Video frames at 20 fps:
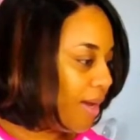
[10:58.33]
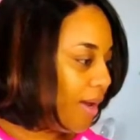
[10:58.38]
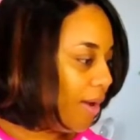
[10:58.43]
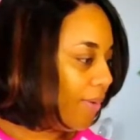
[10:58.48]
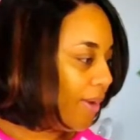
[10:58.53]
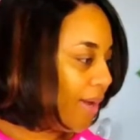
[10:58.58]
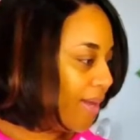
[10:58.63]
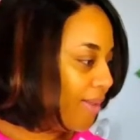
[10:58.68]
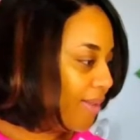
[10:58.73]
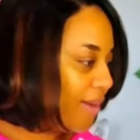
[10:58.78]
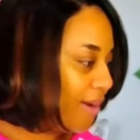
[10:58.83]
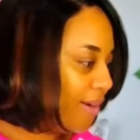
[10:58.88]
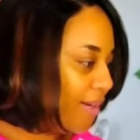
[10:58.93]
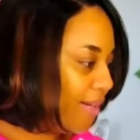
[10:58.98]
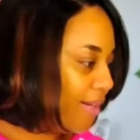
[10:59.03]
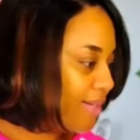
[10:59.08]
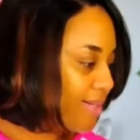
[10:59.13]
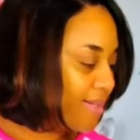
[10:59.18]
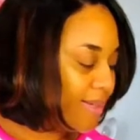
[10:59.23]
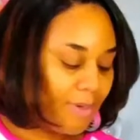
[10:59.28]
Okay, there it
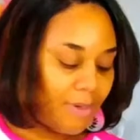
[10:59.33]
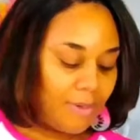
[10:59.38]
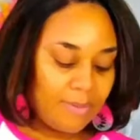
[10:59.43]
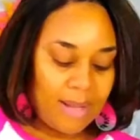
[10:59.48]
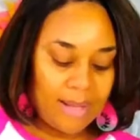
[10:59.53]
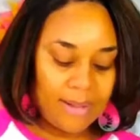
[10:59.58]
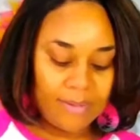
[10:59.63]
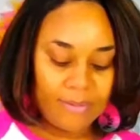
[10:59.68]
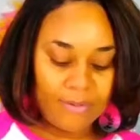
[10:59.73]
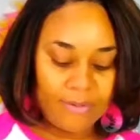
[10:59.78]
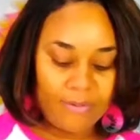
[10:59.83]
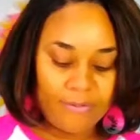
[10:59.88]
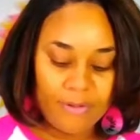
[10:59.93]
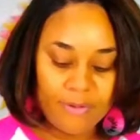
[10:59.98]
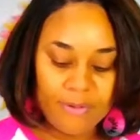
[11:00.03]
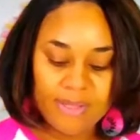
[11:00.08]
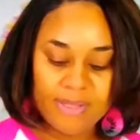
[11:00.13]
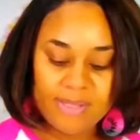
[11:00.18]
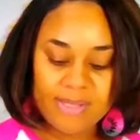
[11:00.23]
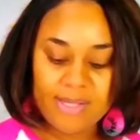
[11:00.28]
is, Simone. I don't know if
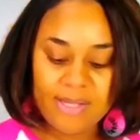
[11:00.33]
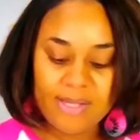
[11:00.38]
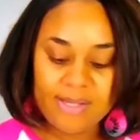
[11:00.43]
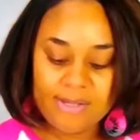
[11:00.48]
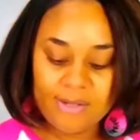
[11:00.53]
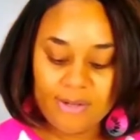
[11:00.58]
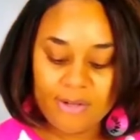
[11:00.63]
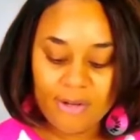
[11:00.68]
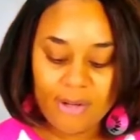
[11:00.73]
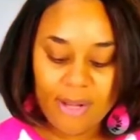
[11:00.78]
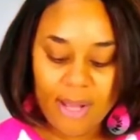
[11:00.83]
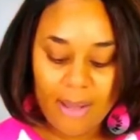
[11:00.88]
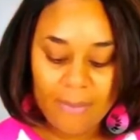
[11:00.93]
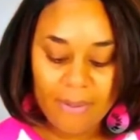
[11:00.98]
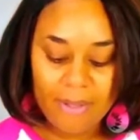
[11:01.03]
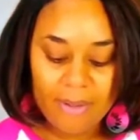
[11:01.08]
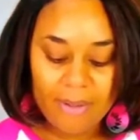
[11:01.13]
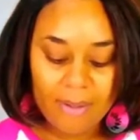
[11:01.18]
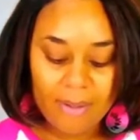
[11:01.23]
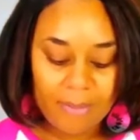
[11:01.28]
you can see. So your
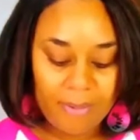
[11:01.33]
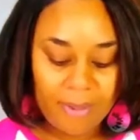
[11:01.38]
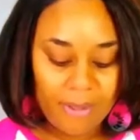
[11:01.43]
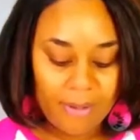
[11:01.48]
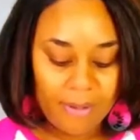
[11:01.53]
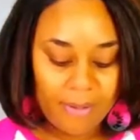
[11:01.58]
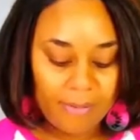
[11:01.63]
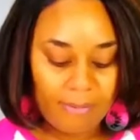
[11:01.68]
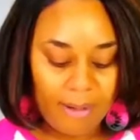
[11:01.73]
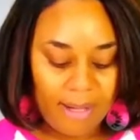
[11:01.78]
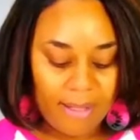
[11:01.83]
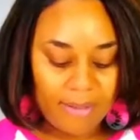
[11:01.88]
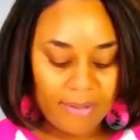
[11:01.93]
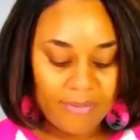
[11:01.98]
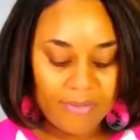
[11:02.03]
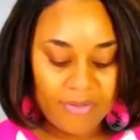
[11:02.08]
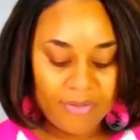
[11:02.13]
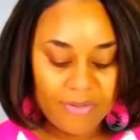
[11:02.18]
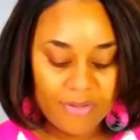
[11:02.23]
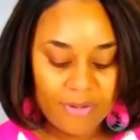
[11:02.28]
comment appeared right
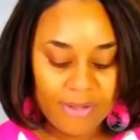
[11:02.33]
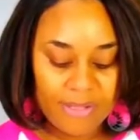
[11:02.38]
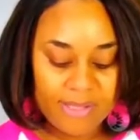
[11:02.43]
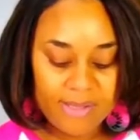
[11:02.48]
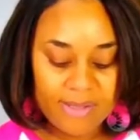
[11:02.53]
on the screen.